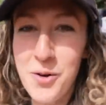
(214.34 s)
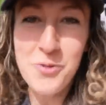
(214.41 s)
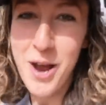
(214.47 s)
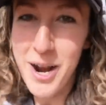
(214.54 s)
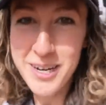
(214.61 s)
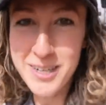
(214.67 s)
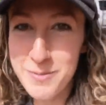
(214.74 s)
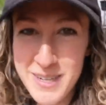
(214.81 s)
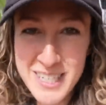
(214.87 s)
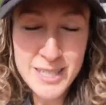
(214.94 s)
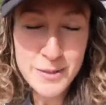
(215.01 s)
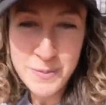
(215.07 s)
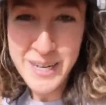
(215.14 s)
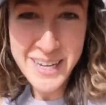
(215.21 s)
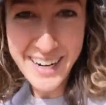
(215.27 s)
ready to be
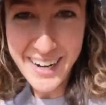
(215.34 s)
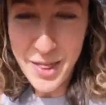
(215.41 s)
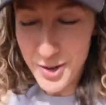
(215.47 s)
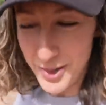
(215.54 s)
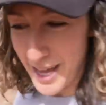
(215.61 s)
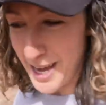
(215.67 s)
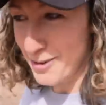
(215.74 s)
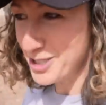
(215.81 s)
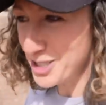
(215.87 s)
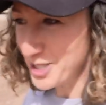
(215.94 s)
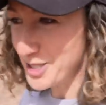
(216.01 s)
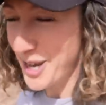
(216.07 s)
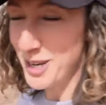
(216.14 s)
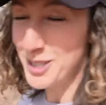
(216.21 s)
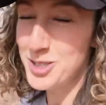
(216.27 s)
speaking other
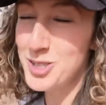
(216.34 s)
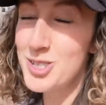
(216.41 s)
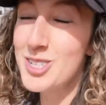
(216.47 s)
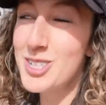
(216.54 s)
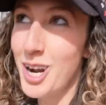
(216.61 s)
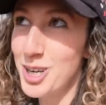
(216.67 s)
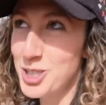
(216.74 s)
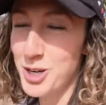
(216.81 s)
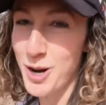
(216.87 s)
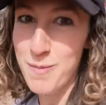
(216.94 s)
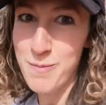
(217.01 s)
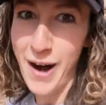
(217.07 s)
languages, and it's such good